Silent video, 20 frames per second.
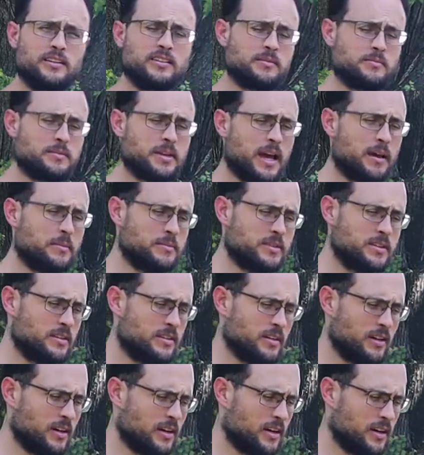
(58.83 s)
sometimes
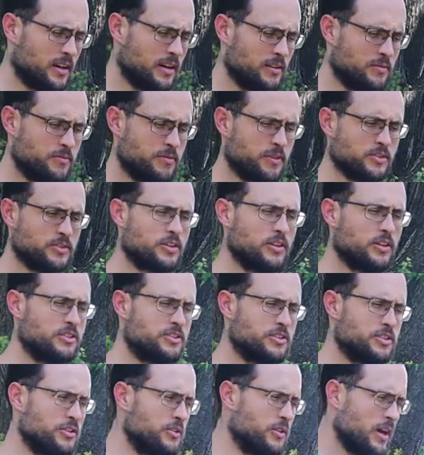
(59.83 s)
uh, it feels good
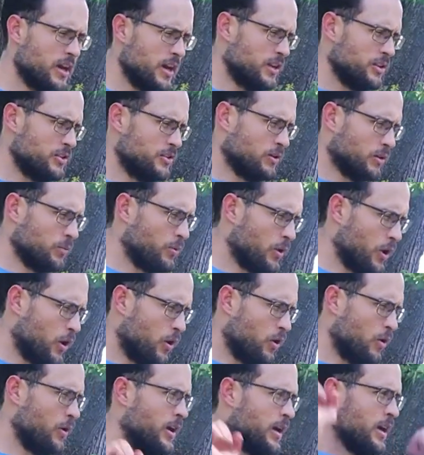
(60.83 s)
to do a
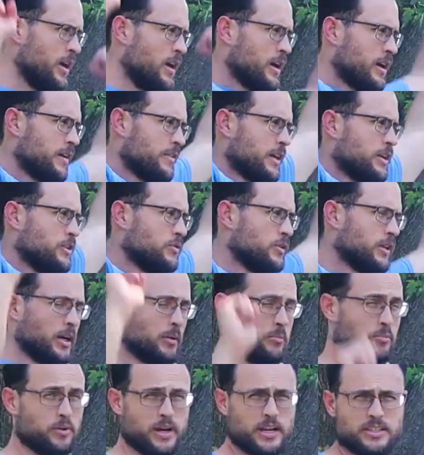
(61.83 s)
row and then do like a
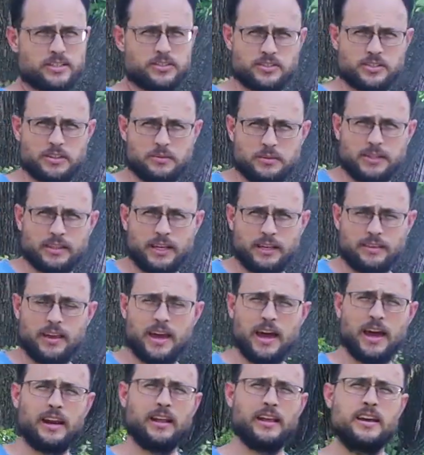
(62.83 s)
press or something like
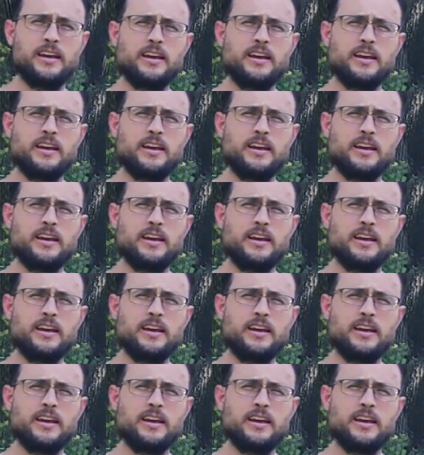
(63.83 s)
that.